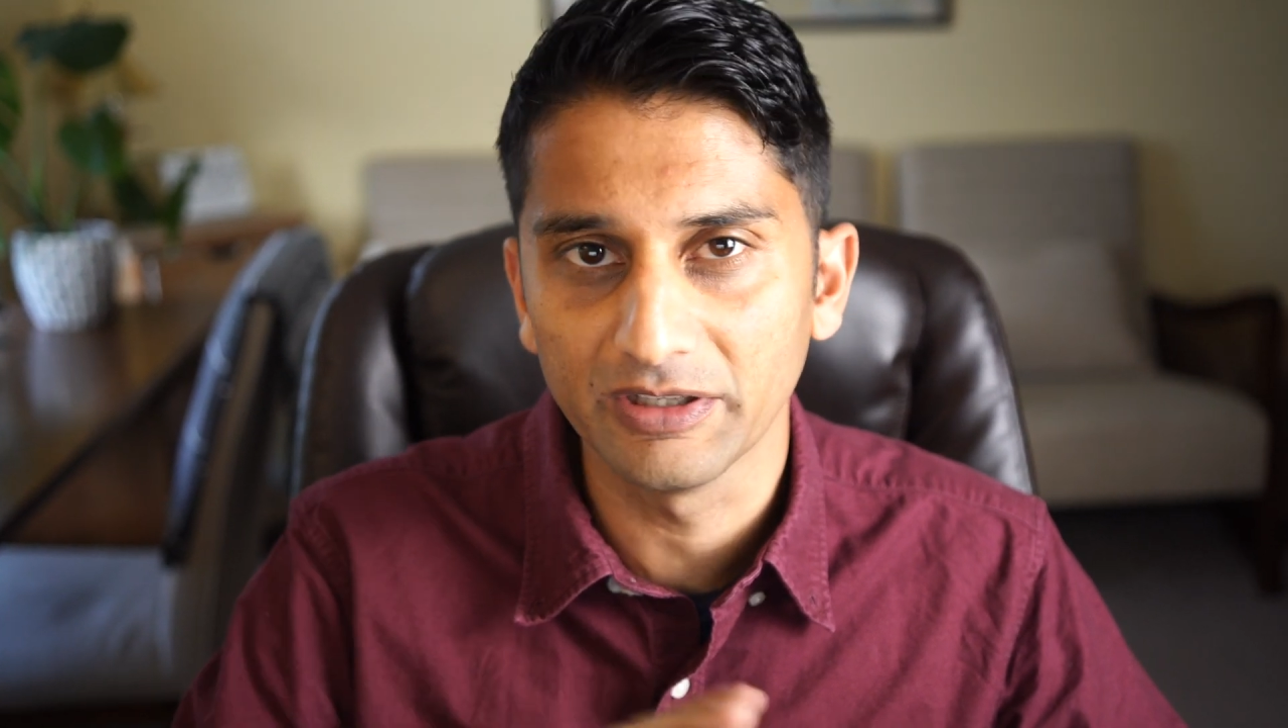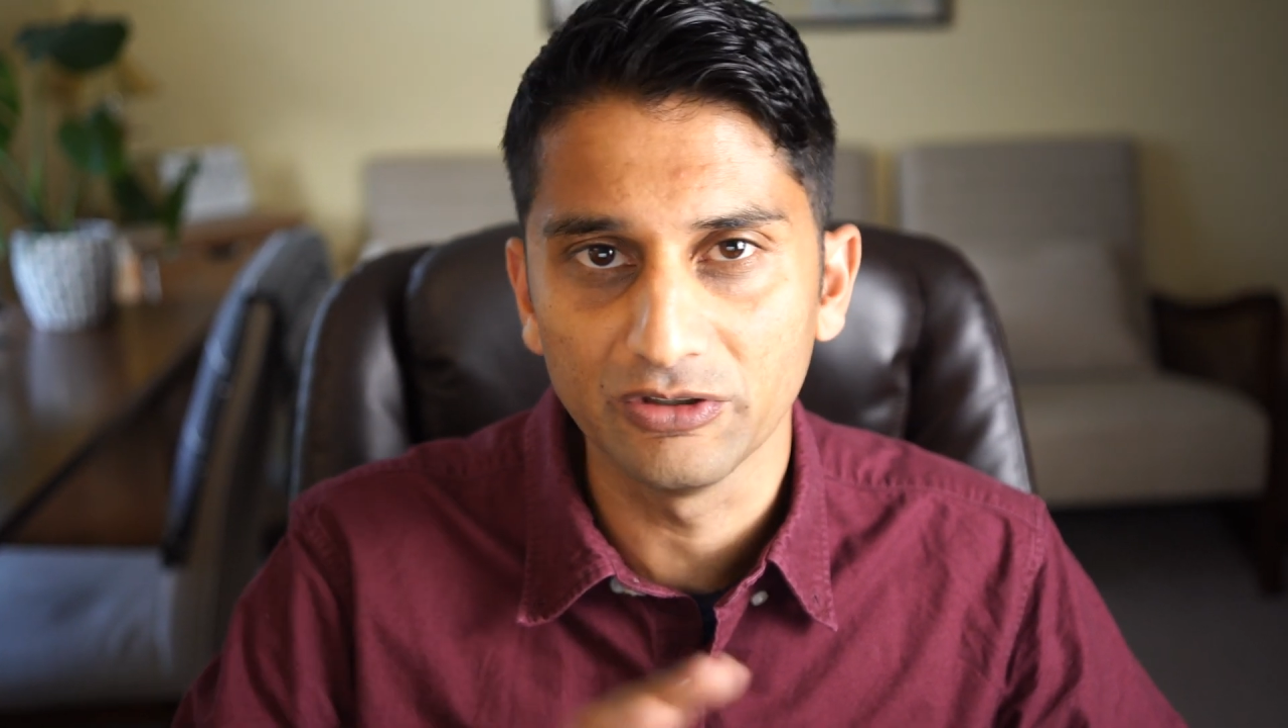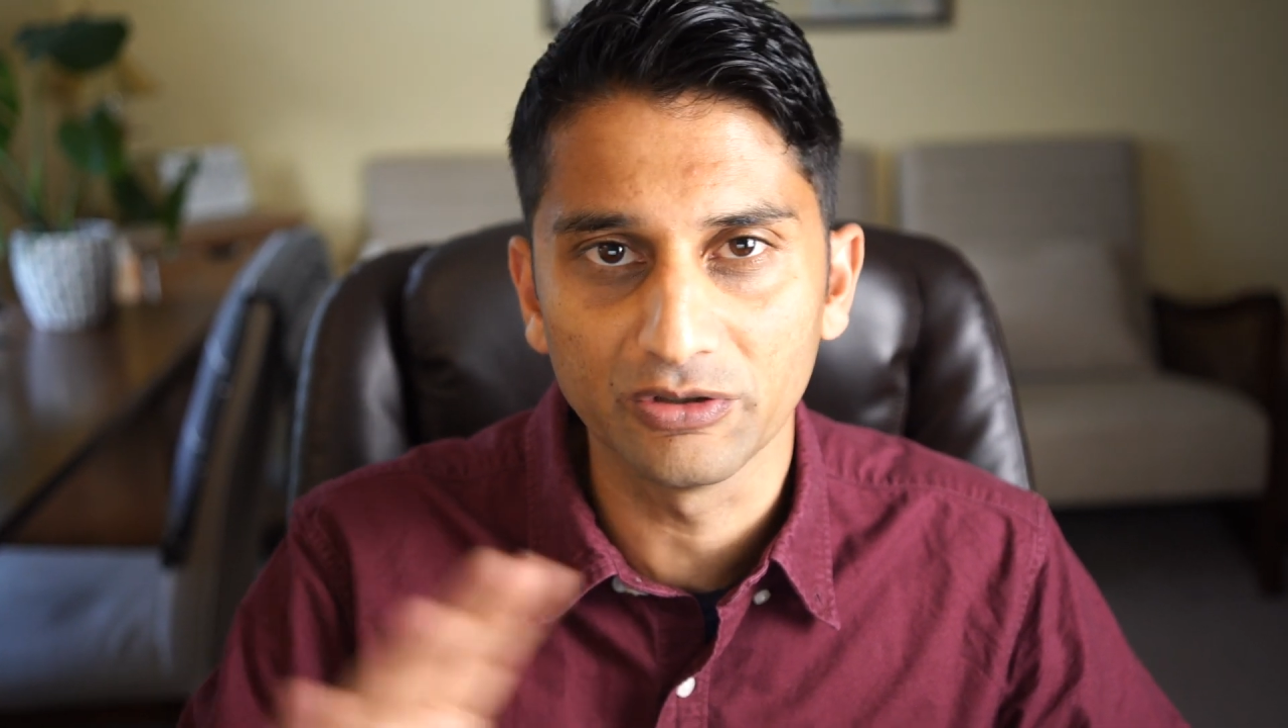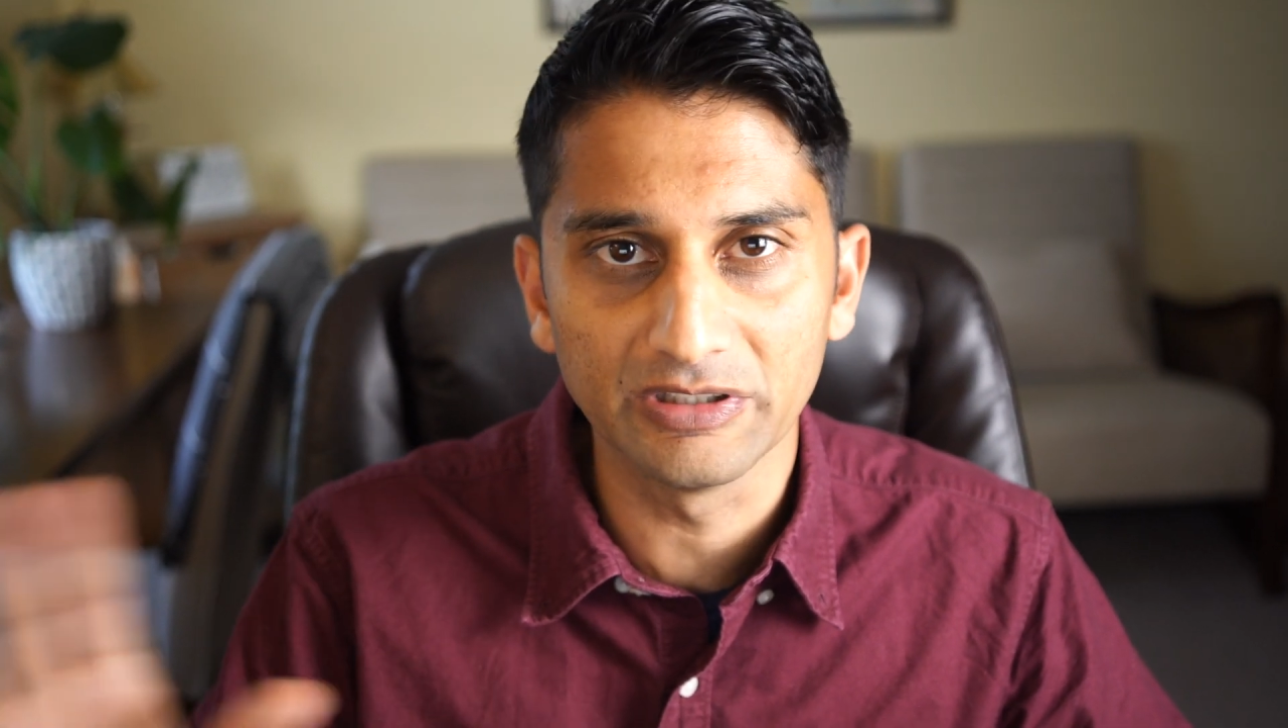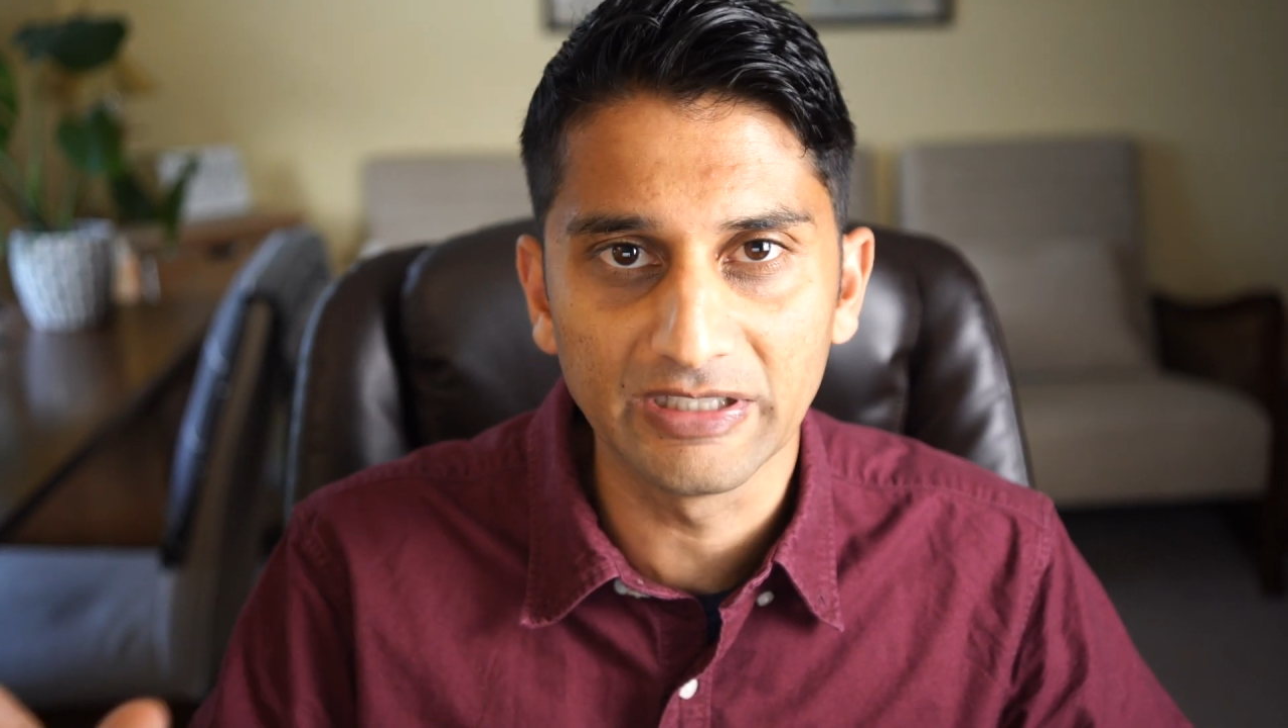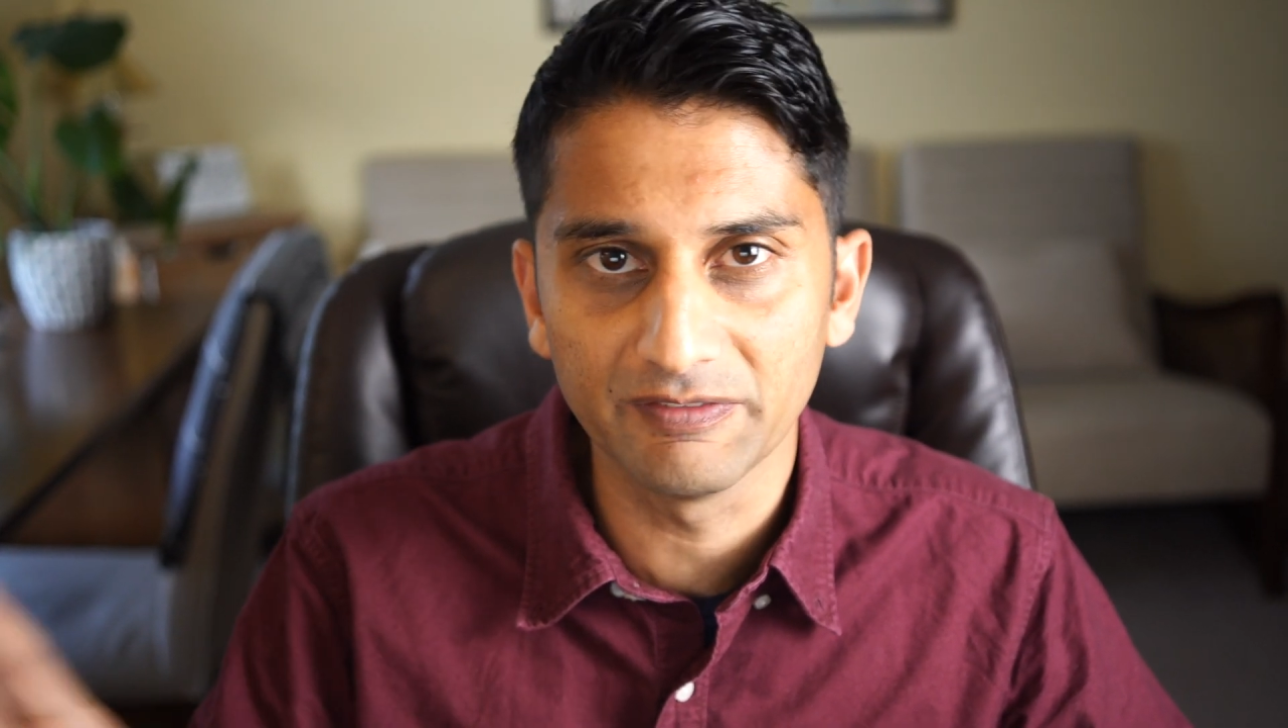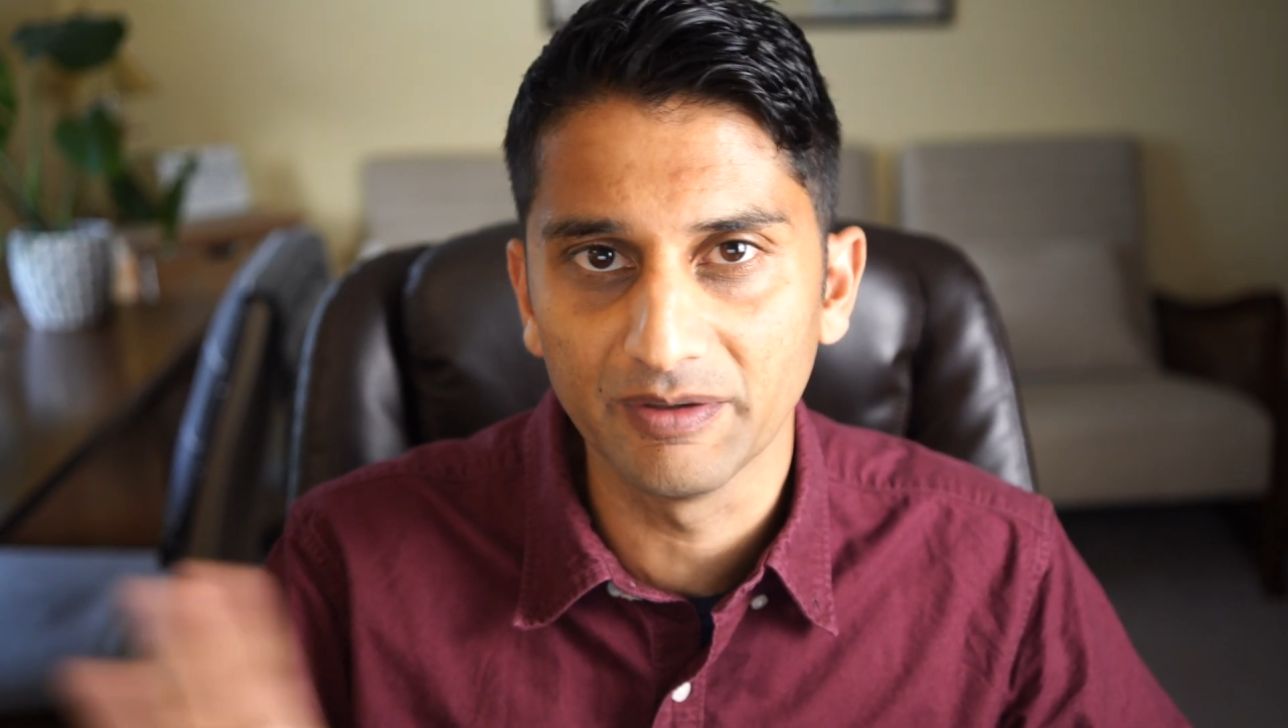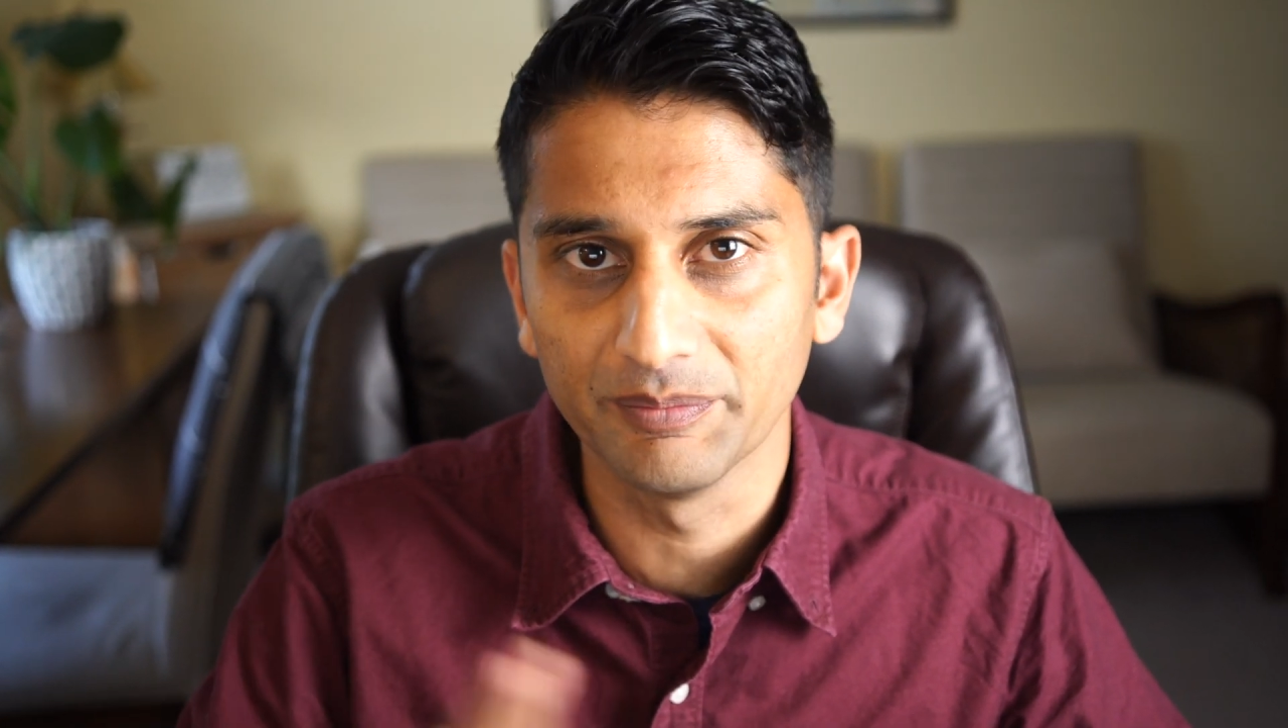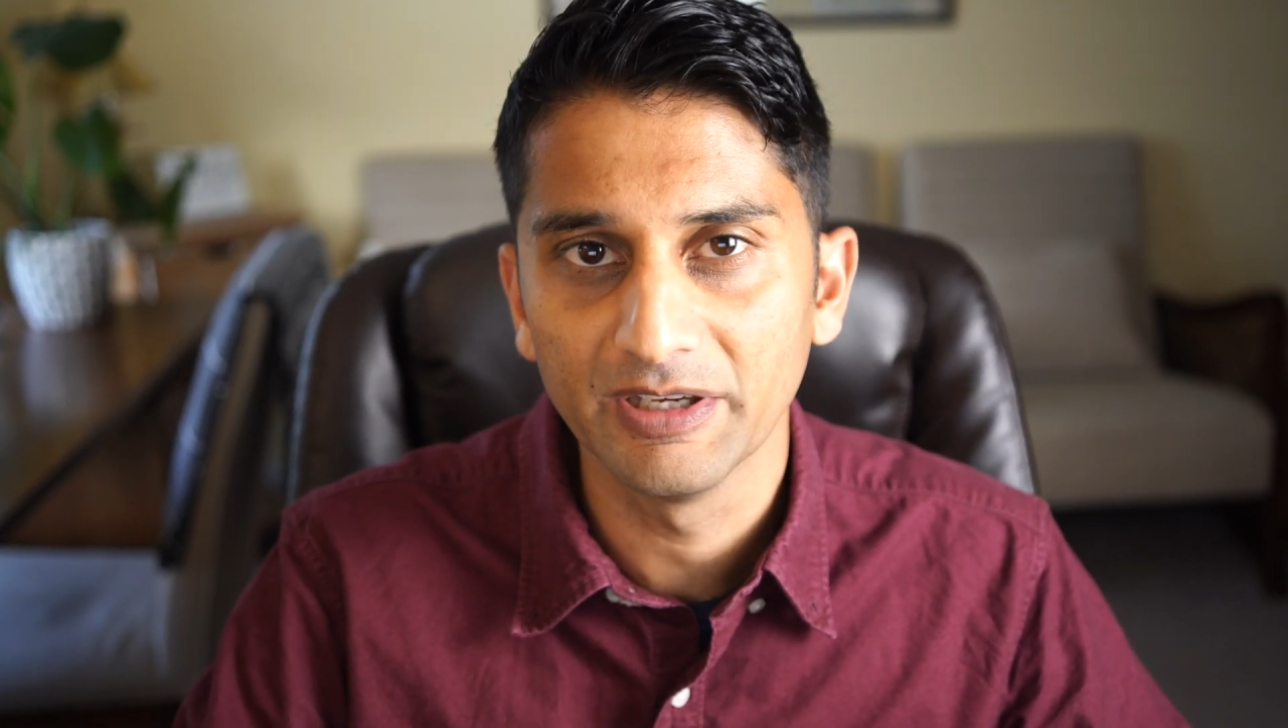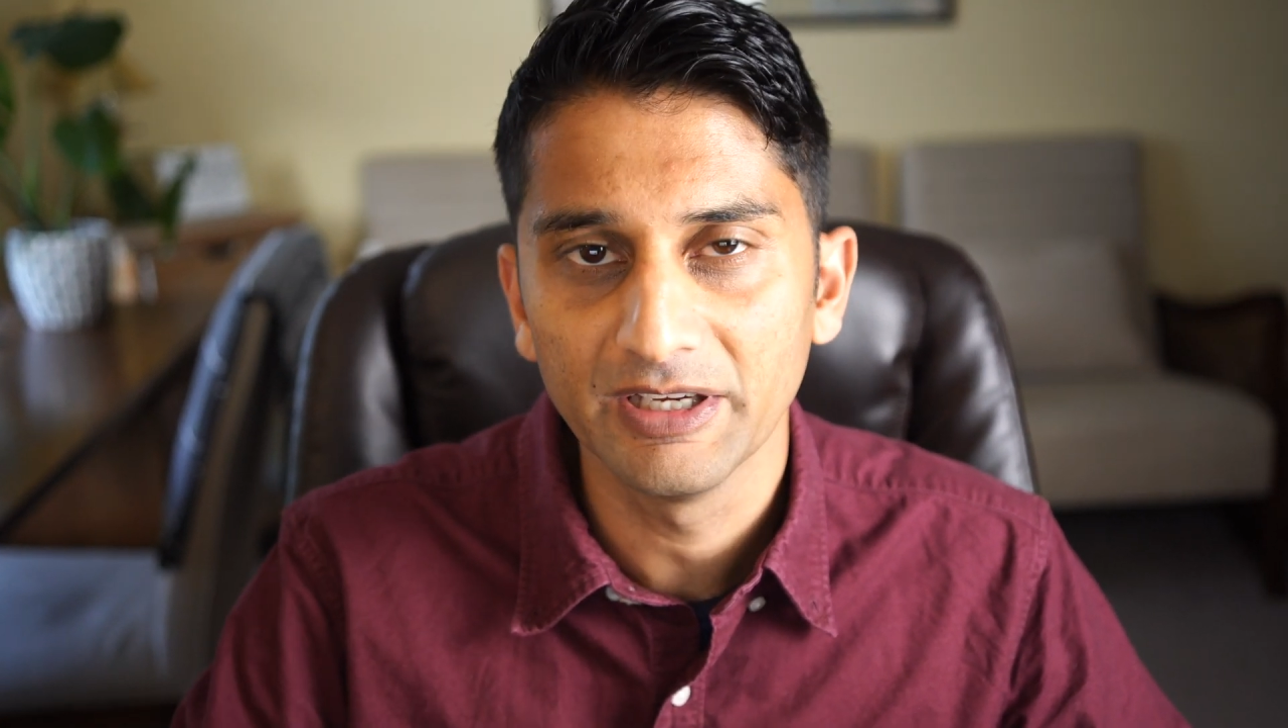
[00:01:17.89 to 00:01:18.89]
and you can give
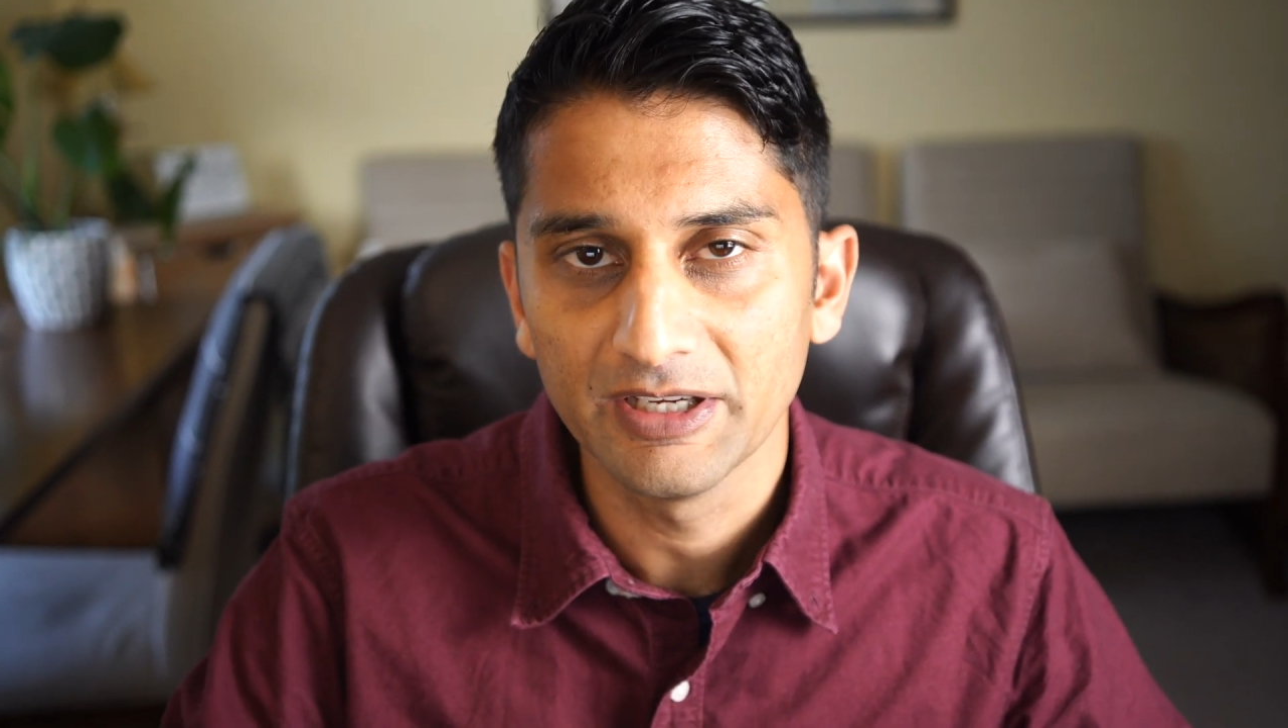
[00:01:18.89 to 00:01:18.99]
them